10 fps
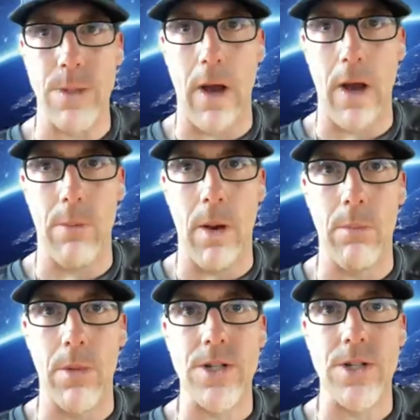
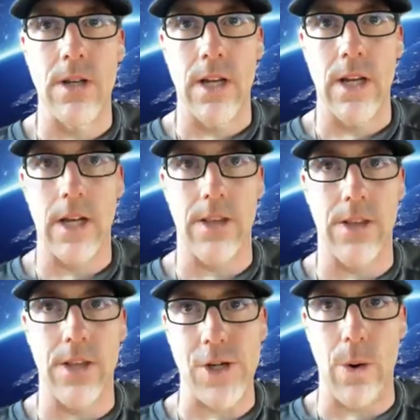The group's about the
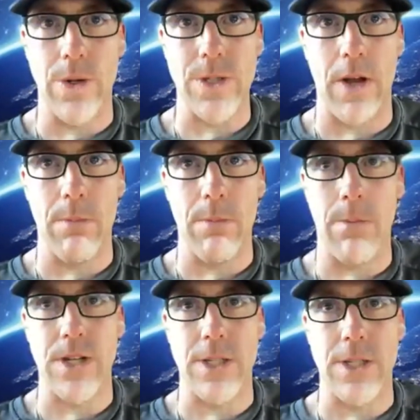members,
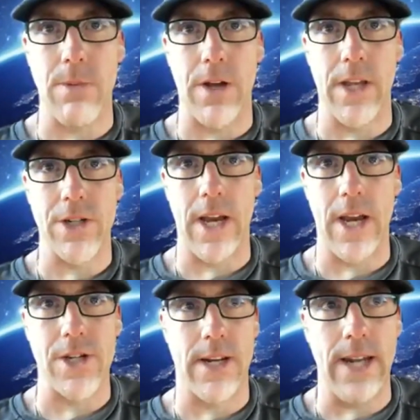and this show is
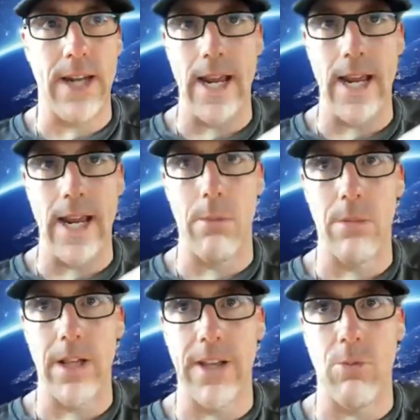about the members, and it's about
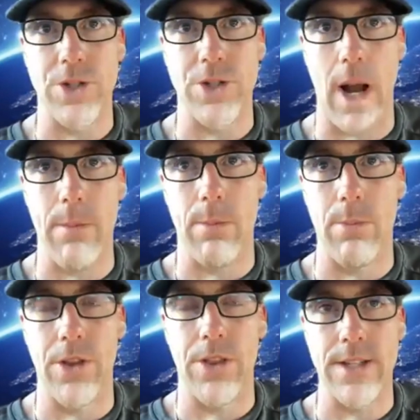the education. And
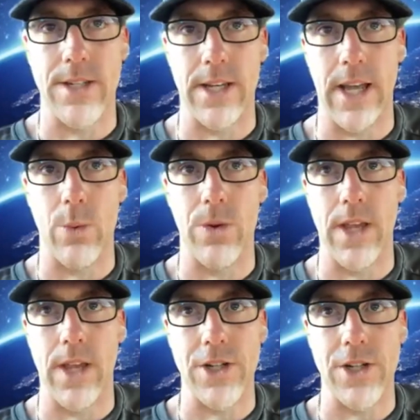Nate did an unbelievable
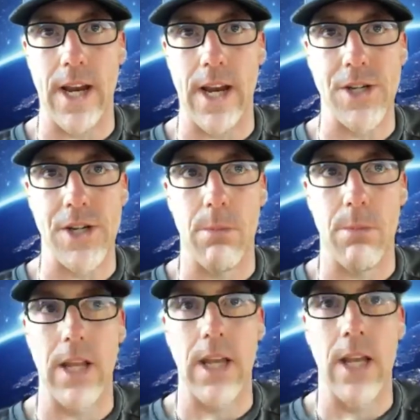job of putting this
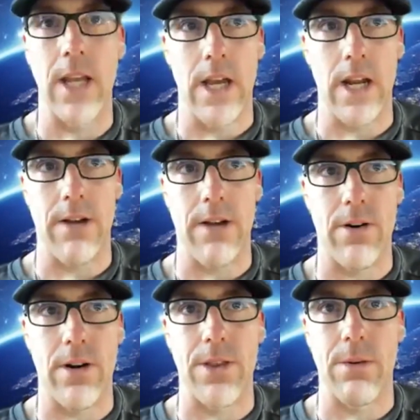together with the education
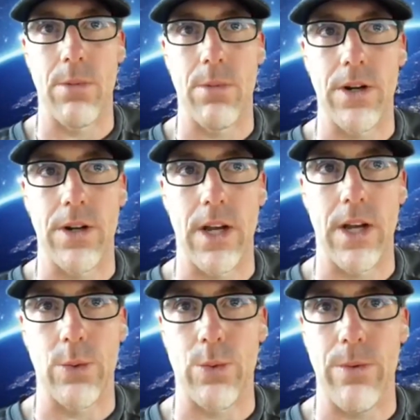committee, and
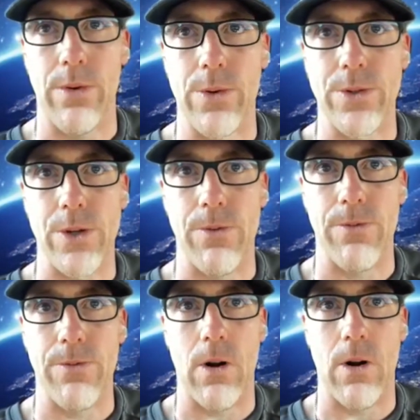I've heard nothing
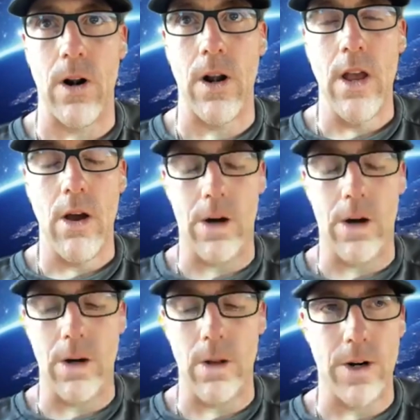but great reviews
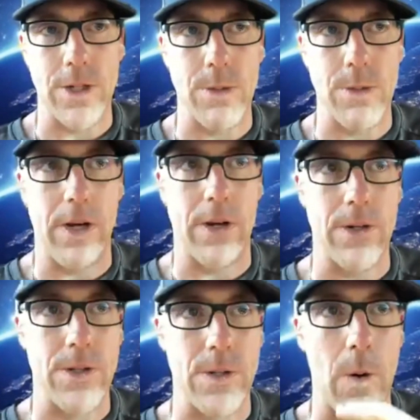so far
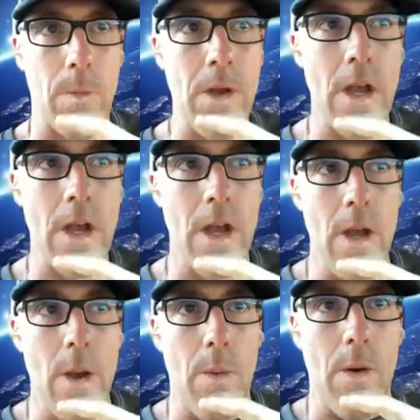on all of our
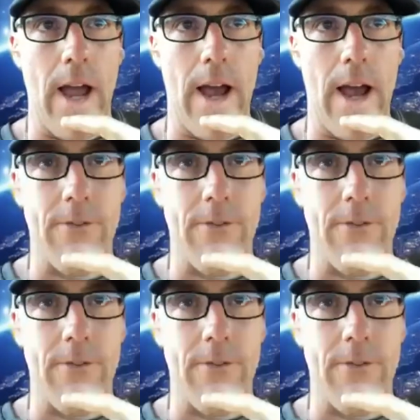speakers. So